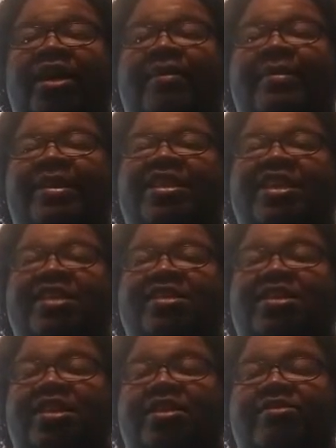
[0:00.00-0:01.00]
and
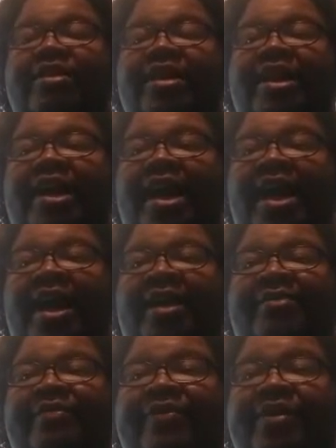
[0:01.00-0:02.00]
things that you can
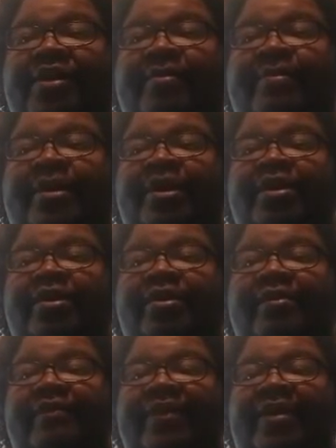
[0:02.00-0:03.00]
gain from
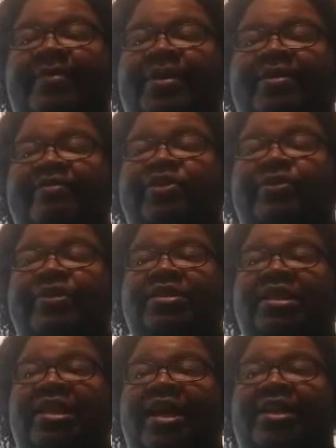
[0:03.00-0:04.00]
your family of
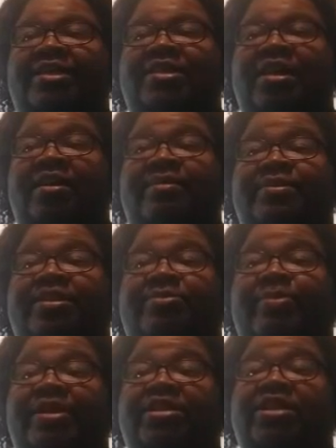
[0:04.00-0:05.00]
choice. A lot of times,
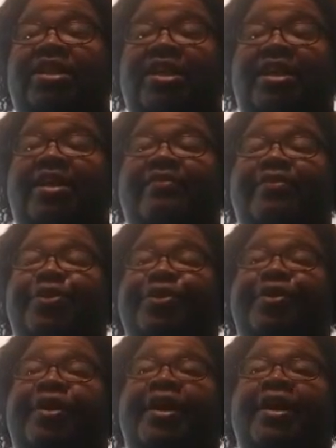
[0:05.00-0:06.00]
especially if
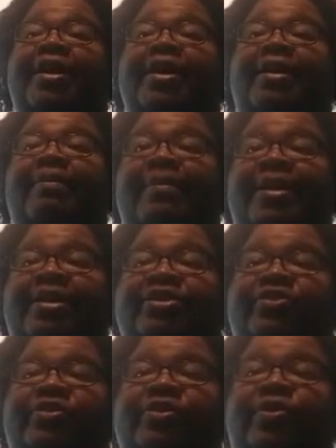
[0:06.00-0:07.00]
you're in
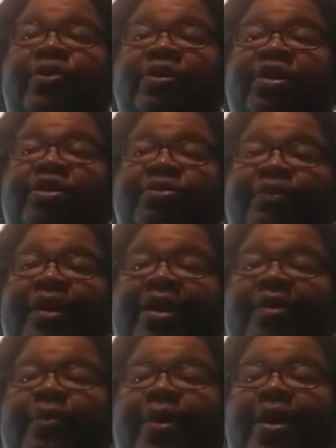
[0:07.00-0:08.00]
ministry or a
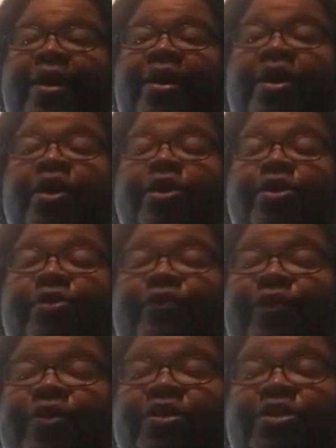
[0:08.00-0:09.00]
career where you're
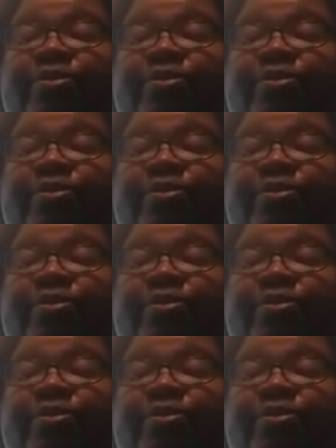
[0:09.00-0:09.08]
forced